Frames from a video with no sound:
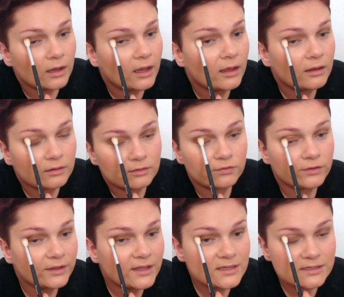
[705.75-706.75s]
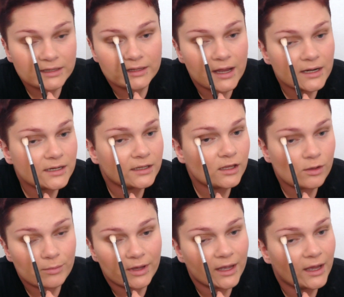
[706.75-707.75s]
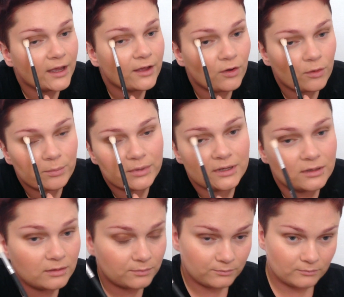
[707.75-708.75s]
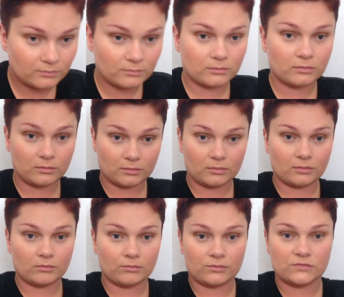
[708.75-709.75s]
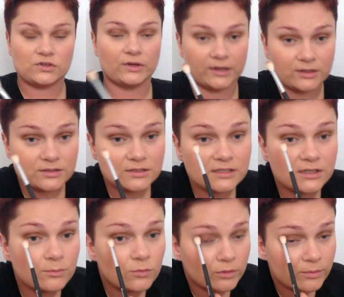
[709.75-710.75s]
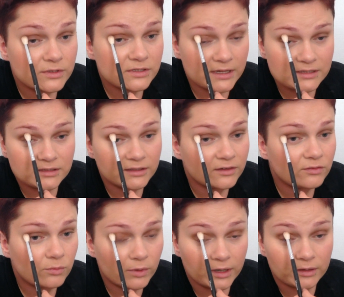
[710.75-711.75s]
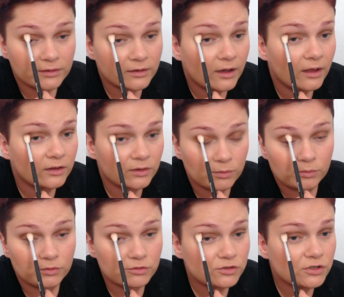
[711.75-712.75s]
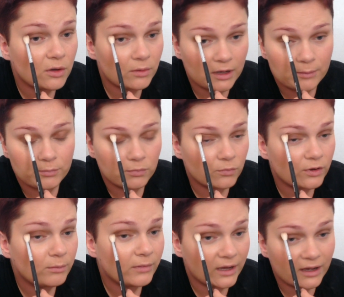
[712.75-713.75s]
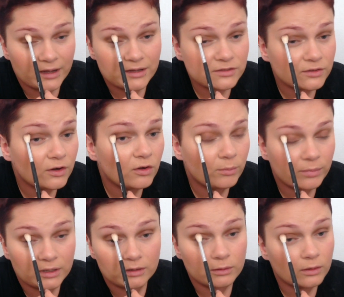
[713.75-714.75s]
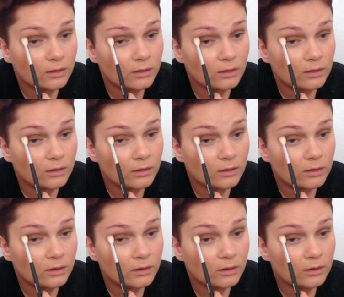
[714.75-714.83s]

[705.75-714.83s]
And for this, I like to keep my eye open so I can see more precisely of where the color will show up when my eyes are open.